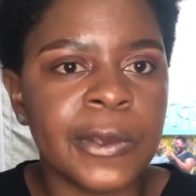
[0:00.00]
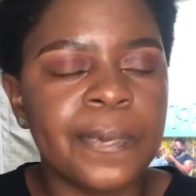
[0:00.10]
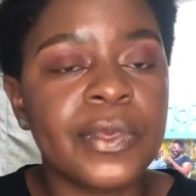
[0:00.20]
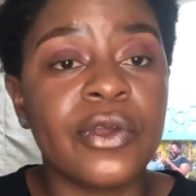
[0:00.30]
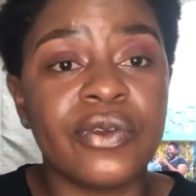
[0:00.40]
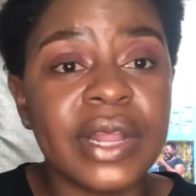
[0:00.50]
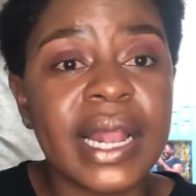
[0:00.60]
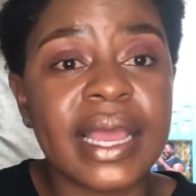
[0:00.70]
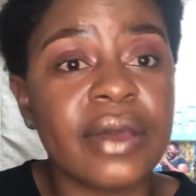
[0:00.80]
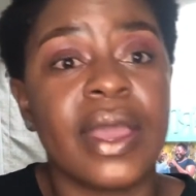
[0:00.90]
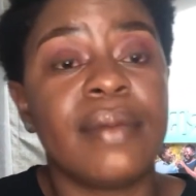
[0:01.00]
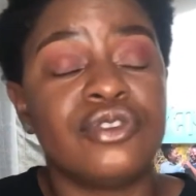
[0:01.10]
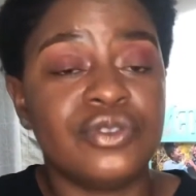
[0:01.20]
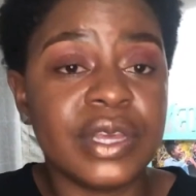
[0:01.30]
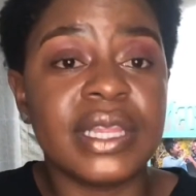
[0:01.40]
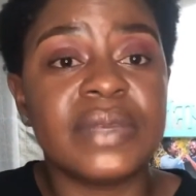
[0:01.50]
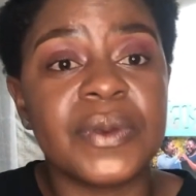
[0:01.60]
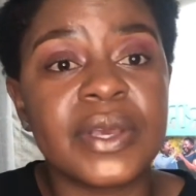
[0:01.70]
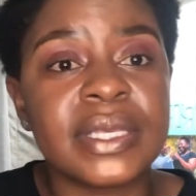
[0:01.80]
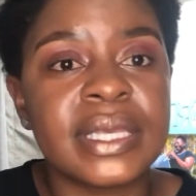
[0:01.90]
You're really like, okay, I'm doing this
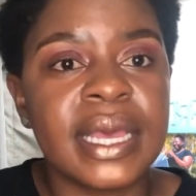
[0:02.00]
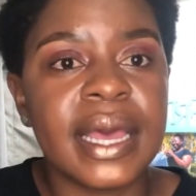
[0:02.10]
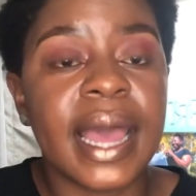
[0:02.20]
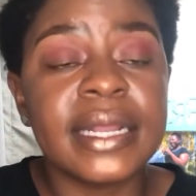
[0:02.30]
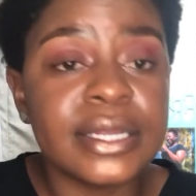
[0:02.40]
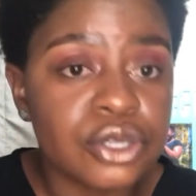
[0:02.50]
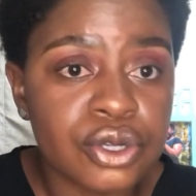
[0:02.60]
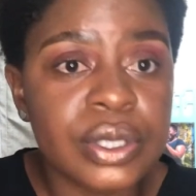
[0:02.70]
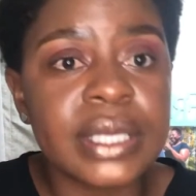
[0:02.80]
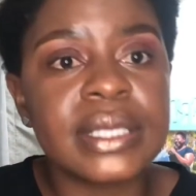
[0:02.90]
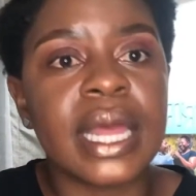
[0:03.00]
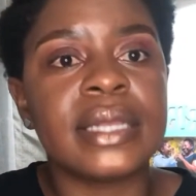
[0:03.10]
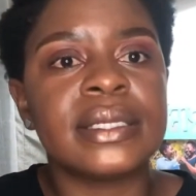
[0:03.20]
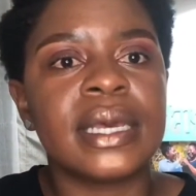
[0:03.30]
because I need to do this, and